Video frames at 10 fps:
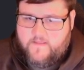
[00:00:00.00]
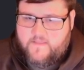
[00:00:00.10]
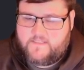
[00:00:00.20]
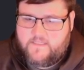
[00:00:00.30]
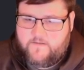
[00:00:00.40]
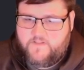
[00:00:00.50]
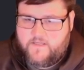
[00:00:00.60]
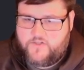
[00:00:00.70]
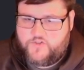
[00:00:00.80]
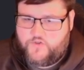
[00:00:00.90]
This seems
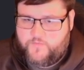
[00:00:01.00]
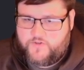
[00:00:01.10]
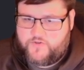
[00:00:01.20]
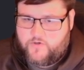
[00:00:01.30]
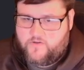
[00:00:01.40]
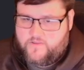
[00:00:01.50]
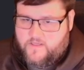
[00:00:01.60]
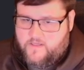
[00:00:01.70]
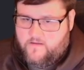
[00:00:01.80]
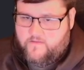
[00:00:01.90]
like a super strong
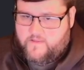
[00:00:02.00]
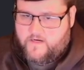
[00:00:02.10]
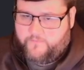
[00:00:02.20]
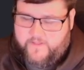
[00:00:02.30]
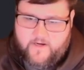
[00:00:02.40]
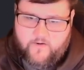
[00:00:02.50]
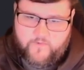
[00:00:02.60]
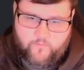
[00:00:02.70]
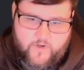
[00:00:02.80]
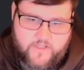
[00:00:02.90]
thing that a player
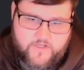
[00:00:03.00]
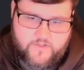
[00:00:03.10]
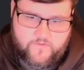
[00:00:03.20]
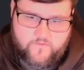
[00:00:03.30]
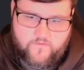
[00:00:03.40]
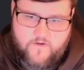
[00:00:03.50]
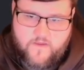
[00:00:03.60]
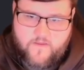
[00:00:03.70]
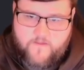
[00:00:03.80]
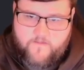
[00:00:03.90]
would want to do,
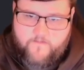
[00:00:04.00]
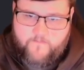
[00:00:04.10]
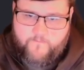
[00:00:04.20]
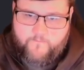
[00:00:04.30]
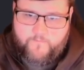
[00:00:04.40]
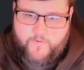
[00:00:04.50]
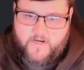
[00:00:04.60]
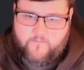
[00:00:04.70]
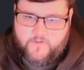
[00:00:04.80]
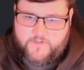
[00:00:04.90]
but
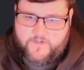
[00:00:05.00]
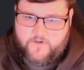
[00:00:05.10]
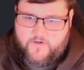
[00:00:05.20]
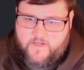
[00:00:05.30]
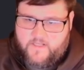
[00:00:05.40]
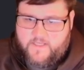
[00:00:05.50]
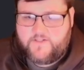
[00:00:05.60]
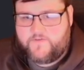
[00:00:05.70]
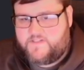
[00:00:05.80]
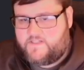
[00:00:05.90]
it will turn an
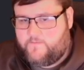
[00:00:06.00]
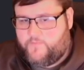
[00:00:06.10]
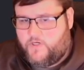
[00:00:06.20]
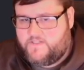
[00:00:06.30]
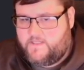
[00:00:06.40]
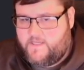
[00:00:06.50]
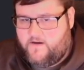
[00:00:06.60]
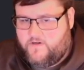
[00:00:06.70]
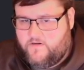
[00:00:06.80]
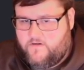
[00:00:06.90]
interesting boss
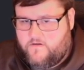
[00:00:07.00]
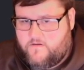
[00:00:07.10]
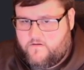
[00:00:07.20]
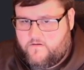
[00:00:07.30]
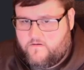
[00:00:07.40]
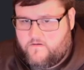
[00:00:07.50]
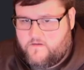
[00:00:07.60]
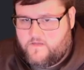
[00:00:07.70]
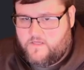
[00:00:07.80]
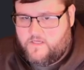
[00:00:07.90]
encounter
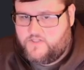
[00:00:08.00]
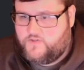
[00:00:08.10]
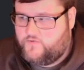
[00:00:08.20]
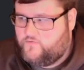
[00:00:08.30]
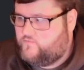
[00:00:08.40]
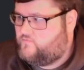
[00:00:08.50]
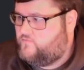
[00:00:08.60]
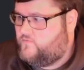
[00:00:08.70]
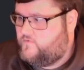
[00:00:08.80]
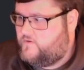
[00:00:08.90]
into
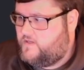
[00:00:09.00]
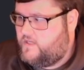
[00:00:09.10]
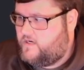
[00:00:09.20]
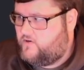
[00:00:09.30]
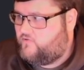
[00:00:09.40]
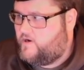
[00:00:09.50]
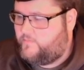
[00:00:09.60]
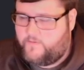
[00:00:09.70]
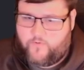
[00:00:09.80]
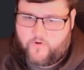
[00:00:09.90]
an
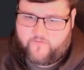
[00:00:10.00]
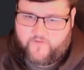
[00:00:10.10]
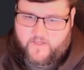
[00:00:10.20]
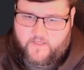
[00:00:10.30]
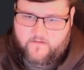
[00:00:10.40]
incredibly boring fight.